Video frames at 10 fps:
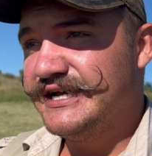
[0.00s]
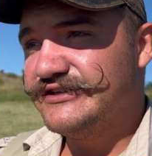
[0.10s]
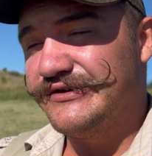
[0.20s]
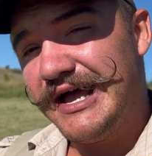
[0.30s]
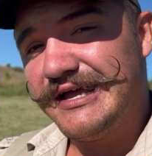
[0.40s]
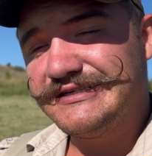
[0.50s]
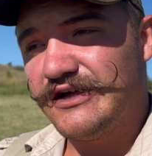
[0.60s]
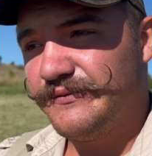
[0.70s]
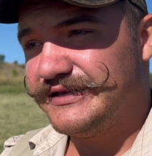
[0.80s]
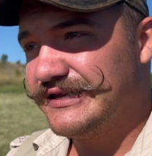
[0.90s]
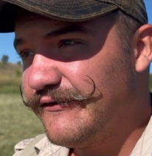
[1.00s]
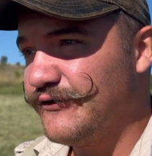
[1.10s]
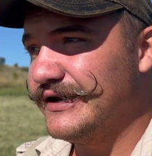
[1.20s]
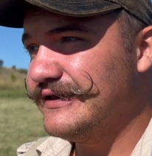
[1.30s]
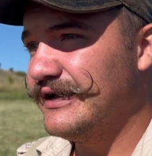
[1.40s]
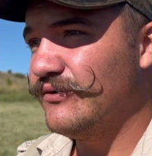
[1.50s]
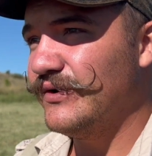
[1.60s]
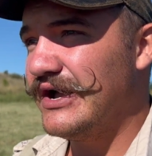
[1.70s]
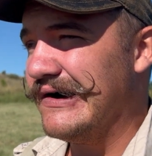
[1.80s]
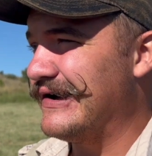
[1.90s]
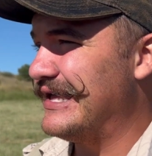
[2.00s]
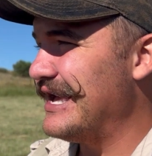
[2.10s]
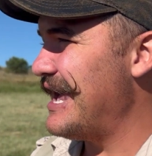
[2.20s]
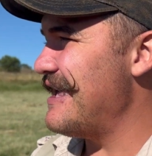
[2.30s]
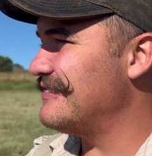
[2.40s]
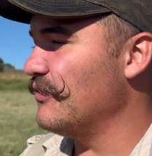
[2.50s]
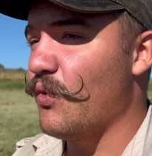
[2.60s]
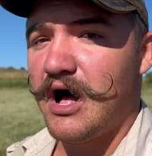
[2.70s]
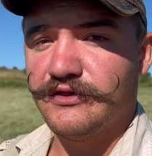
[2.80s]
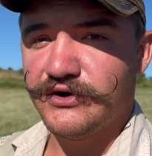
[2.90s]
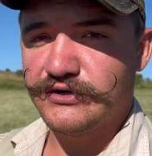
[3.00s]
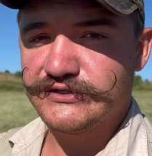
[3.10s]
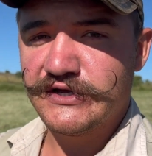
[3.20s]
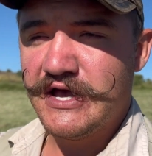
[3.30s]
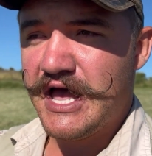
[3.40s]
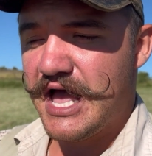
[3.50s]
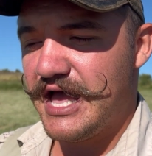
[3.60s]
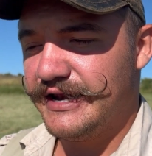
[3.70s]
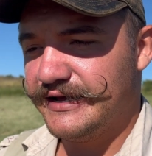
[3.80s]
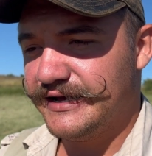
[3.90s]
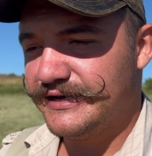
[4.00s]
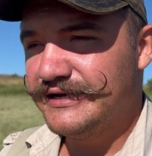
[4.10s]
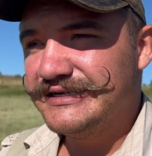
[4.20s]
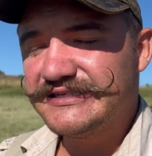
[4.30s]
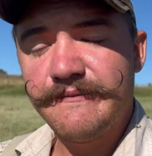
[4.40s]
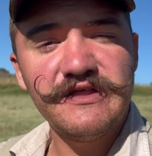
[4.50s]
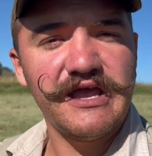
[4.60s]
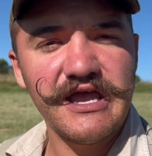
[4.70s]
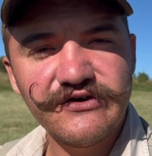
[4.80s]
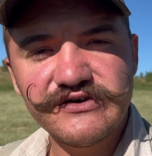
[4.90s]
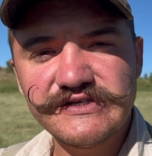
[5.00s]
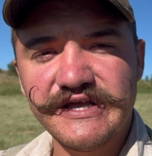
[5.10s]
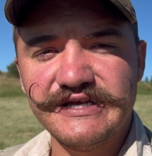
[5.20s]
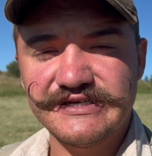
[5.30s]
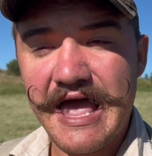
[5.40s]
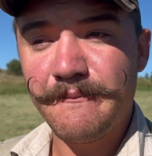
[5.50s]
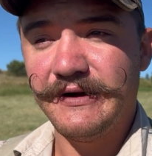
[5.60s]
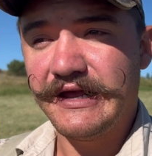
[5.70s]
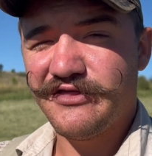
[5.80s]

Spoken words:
Today is a little bit different. We are here at the Wilddogs, and something interesting is happening.